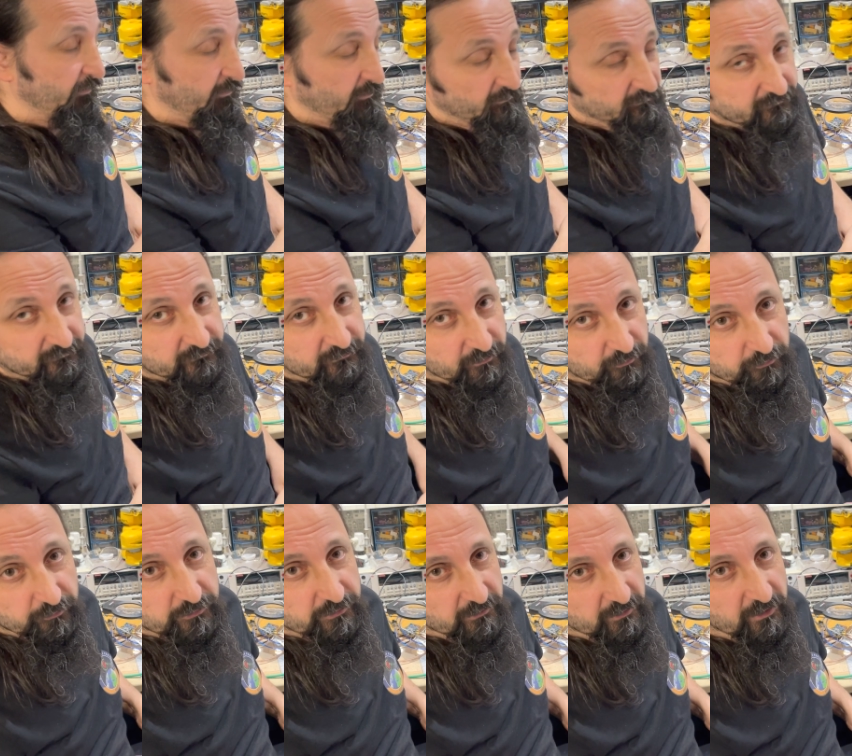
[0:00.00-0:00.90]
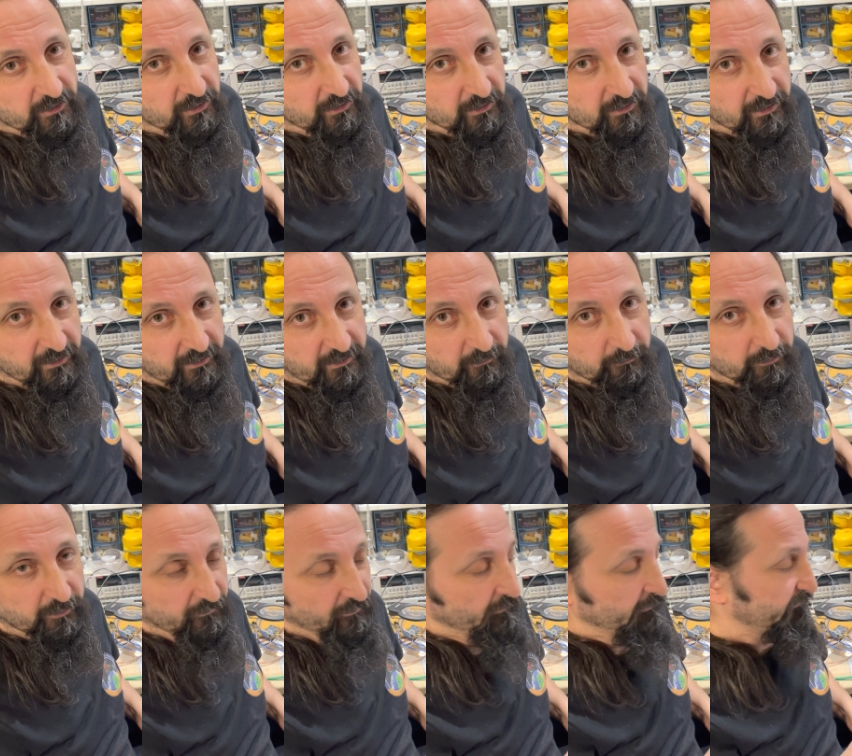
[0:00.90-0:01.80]
This is the good thing I like
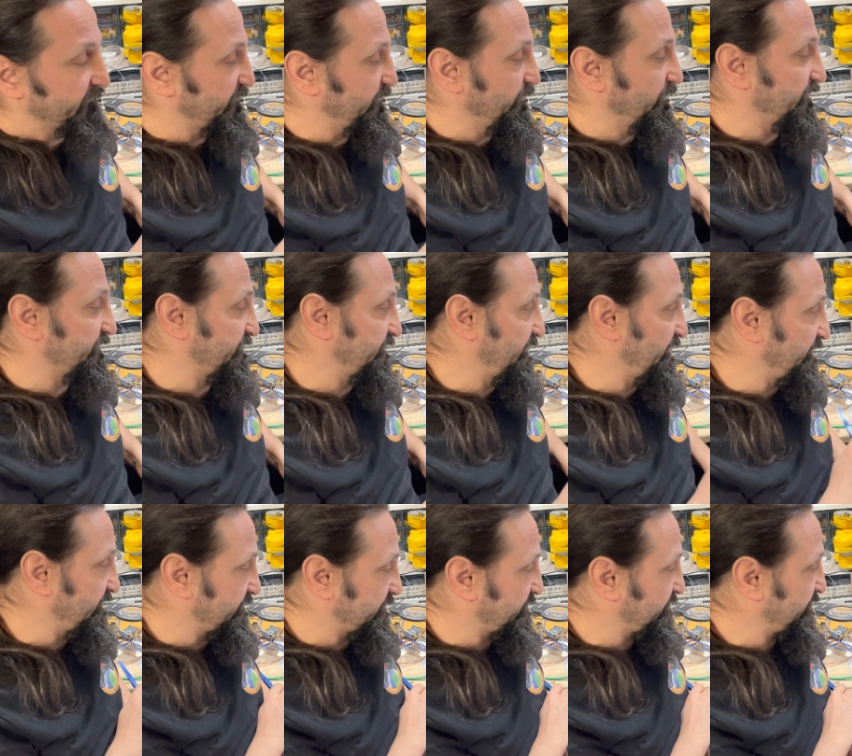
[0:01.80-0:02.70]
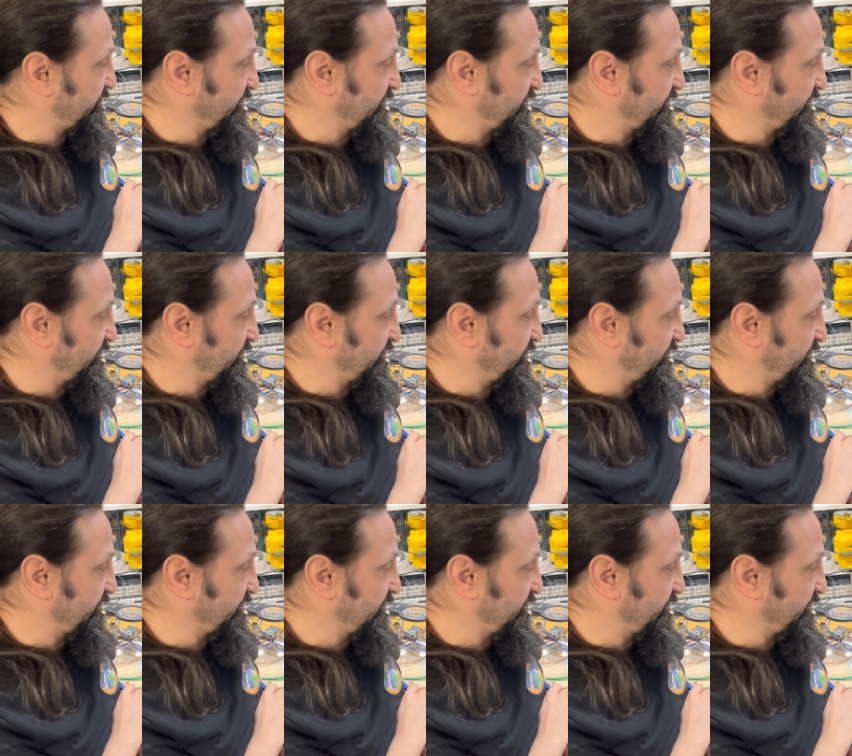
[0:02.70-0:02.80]
about this USDX.